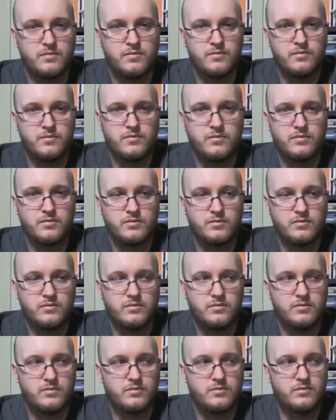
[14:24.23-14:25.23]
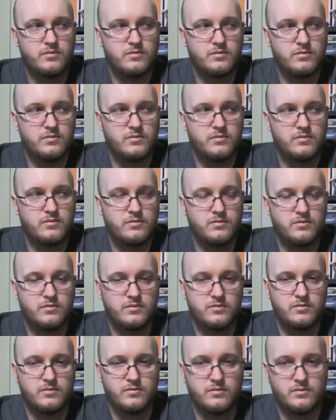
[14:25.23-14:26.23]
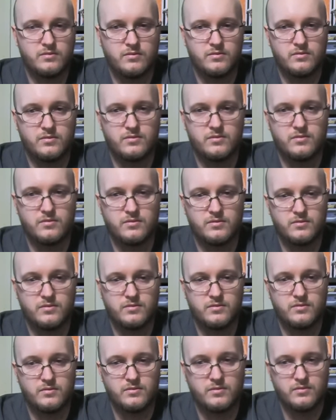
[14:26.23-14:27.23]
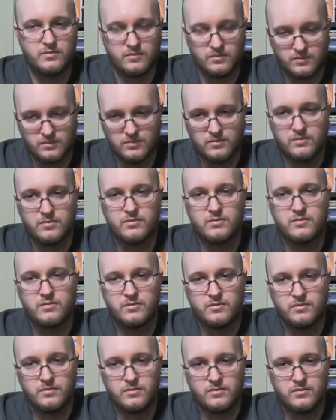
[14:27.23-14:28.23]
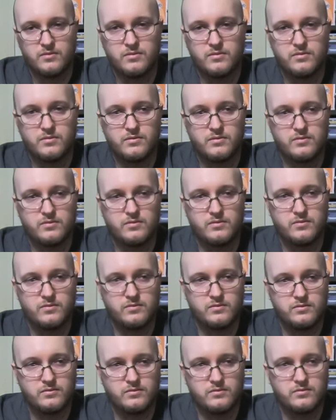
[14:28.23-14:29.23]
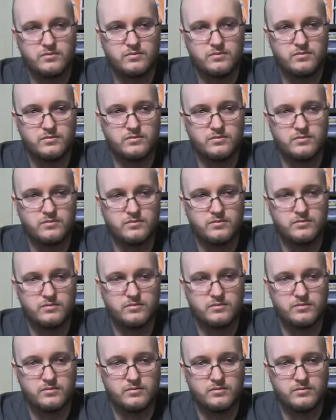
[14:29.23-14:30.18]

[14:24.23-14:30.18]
The person shown says nothing.